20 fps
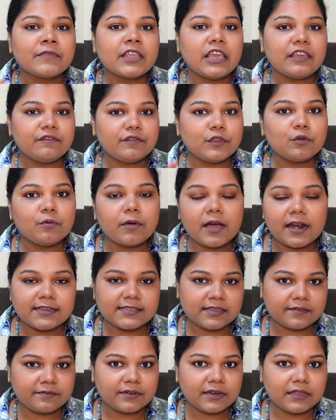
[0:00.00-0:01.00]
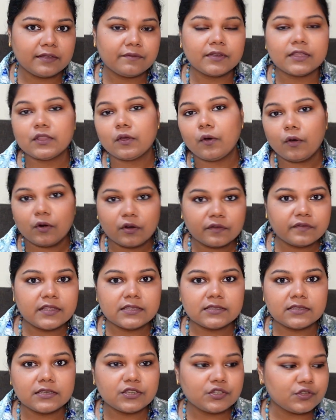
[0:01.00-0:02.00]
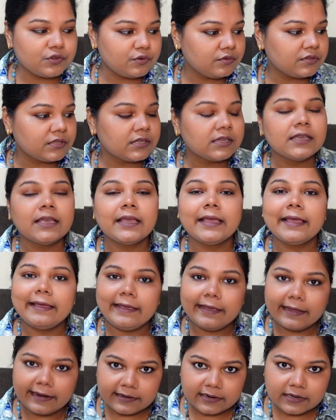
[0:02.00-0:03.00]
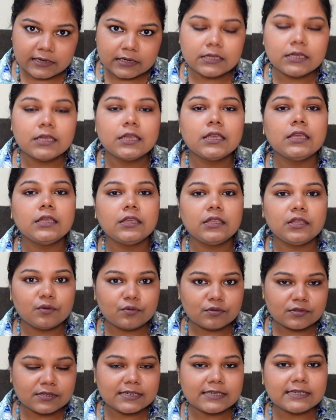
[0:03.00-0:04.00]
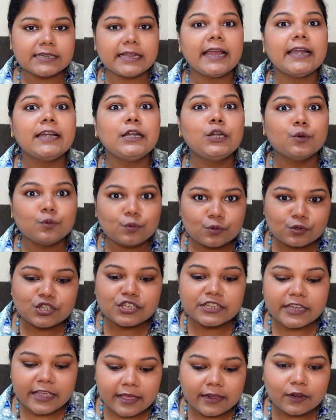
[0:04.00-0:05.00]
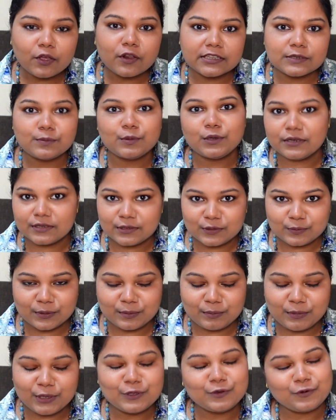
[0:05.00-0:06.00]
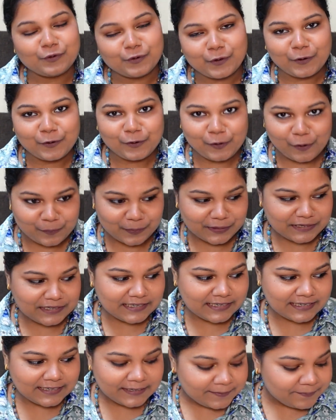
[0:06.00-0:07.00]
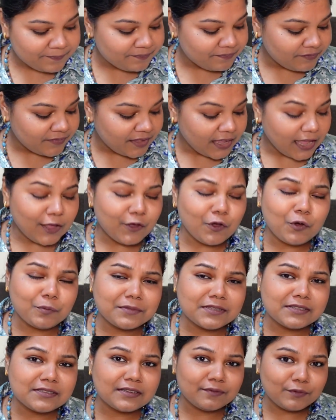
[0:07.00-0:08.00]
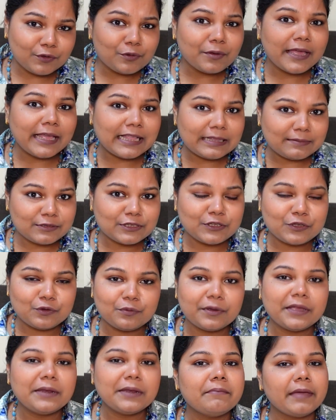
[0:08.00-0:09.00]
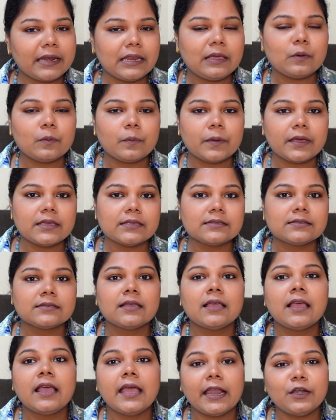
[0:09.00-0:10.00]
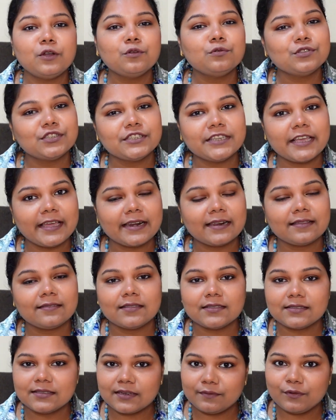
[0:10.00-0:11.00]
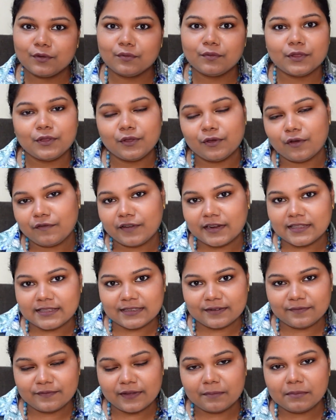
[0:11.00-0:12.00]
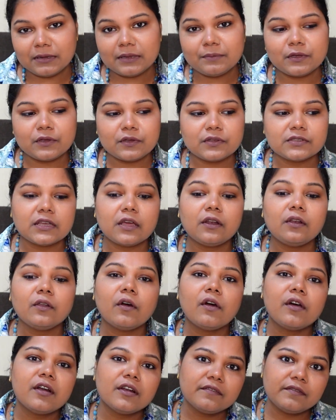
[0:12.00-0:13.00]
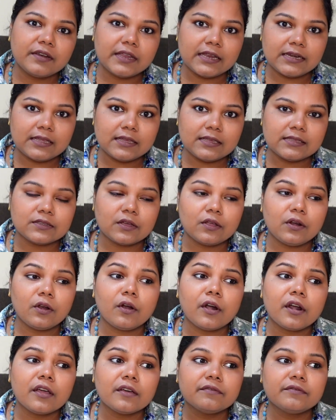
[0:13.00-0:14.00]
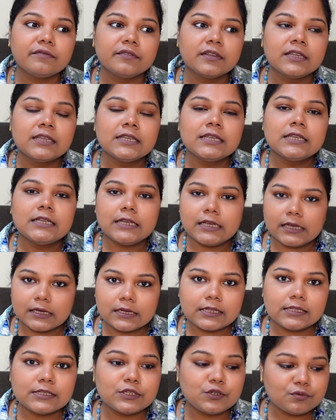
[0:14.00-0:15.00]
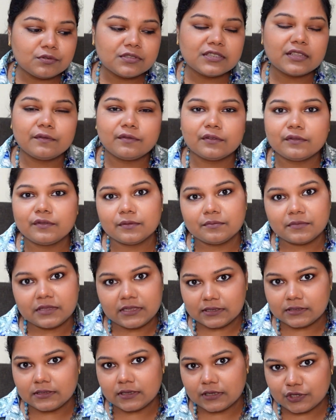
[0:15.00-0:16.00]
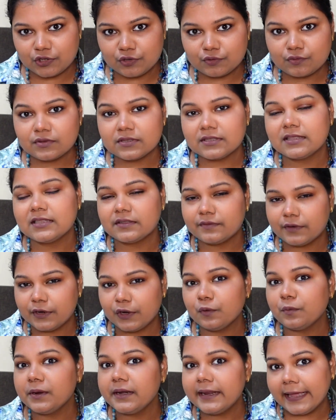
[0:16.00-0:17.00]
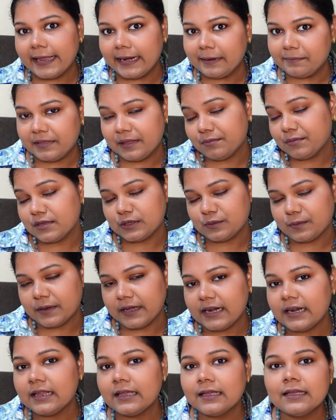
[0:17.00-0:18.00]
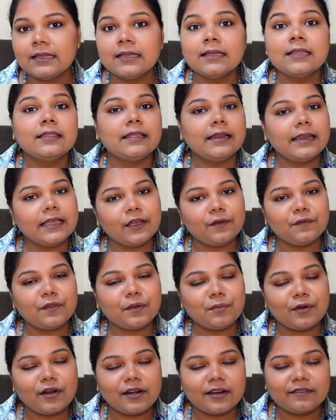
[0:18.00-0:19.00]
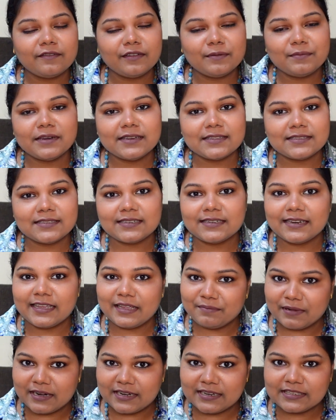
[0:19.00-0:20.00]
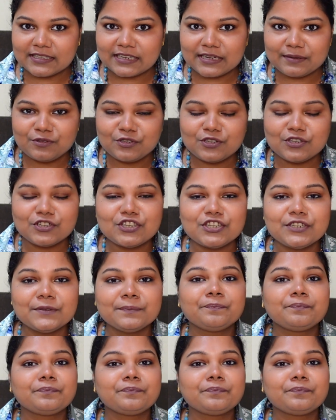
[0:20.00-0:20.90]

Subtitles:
if you are suffering with all of these issues, get it, use it and do share your experience with me through your comment. I hope this review helps you many ways and do share this review with your friends and family because a lot of ladies, a lot of girls do suffer from these issues. This video will help them as well. The link of the product will be listed in my description.